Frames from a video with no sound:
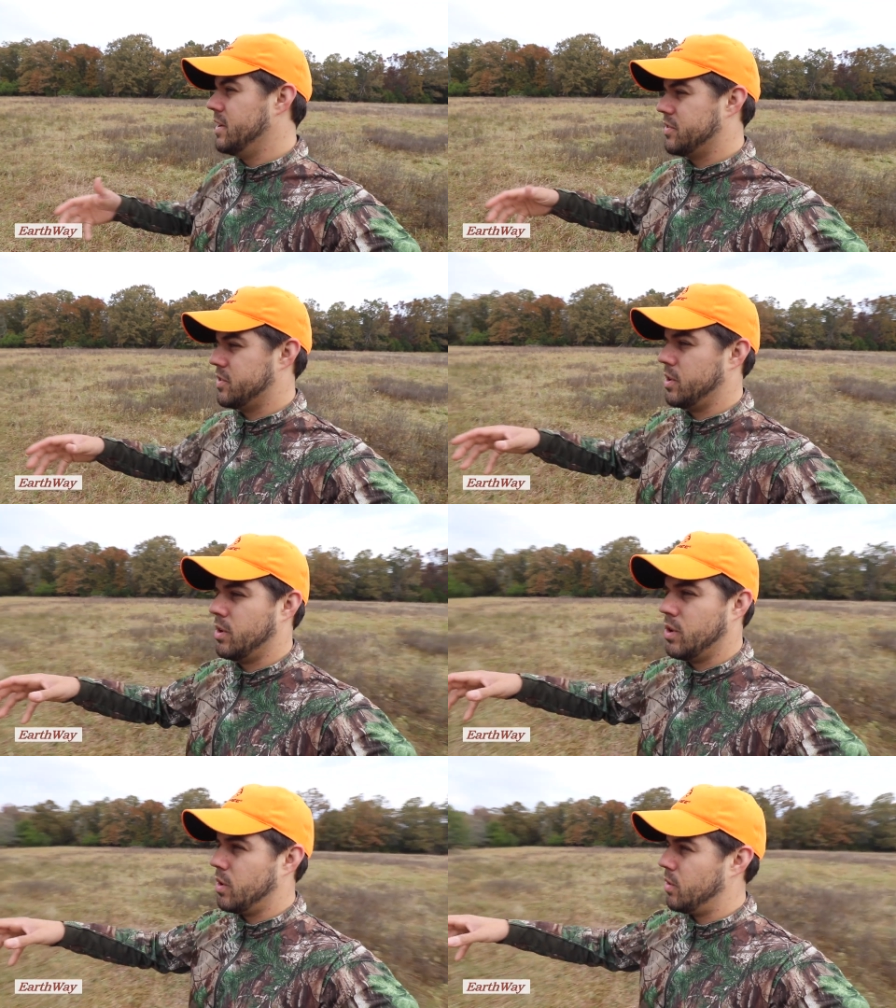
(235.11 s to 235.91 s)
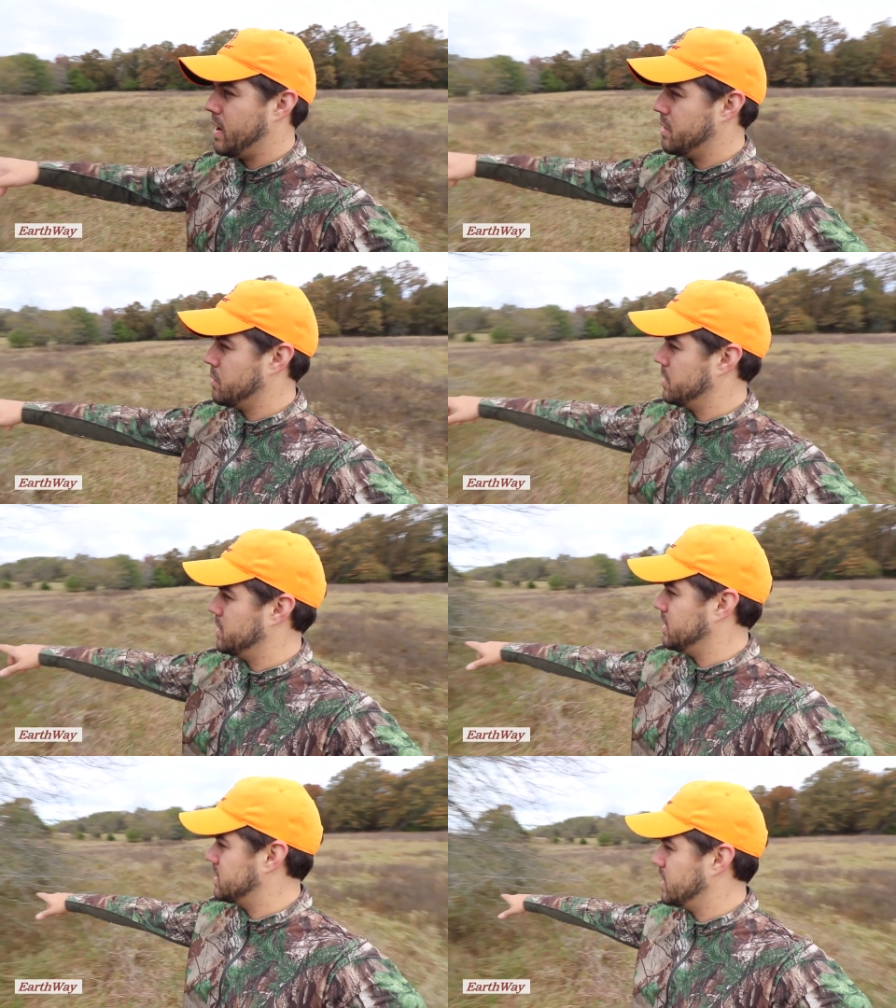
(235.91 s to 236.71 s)
So around one of
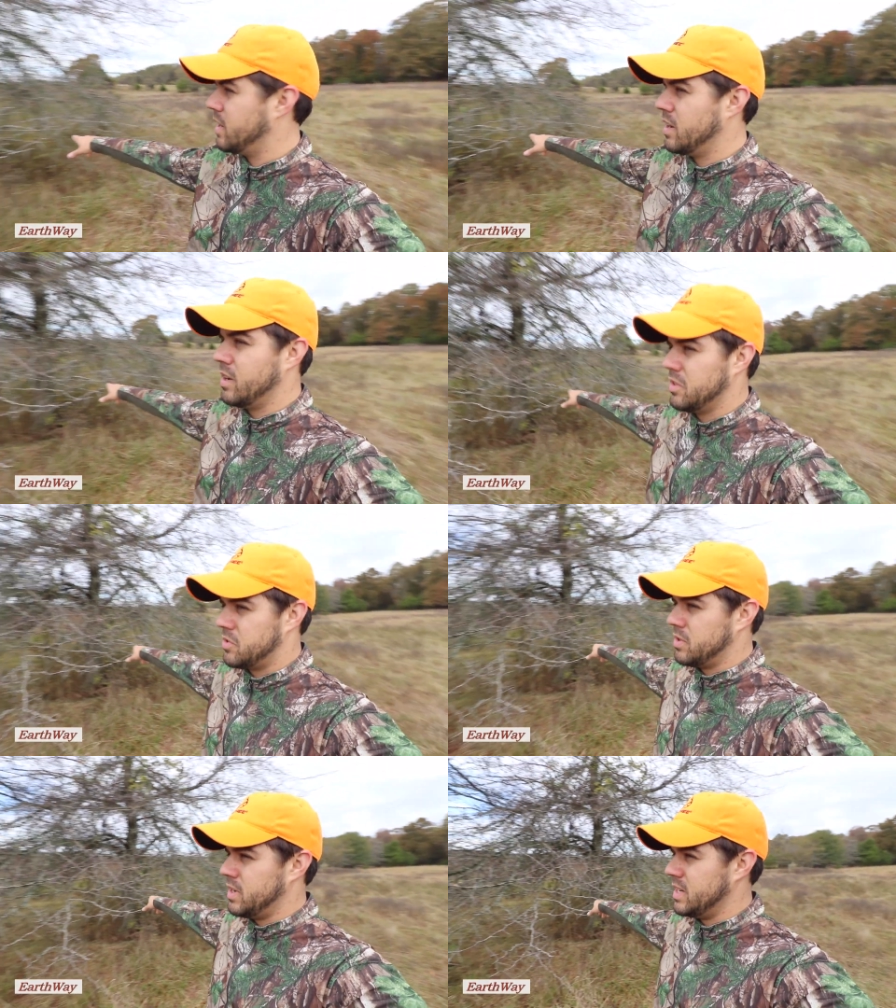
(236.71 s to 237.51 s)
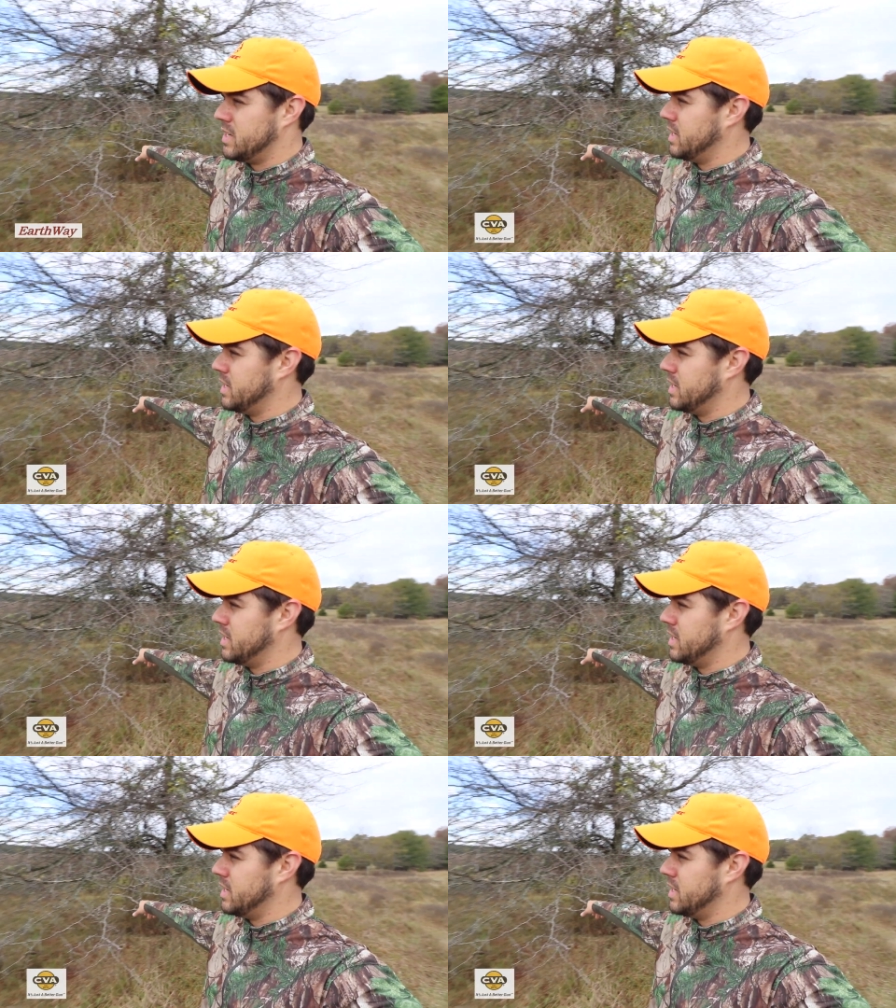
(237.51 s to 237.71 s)
these trees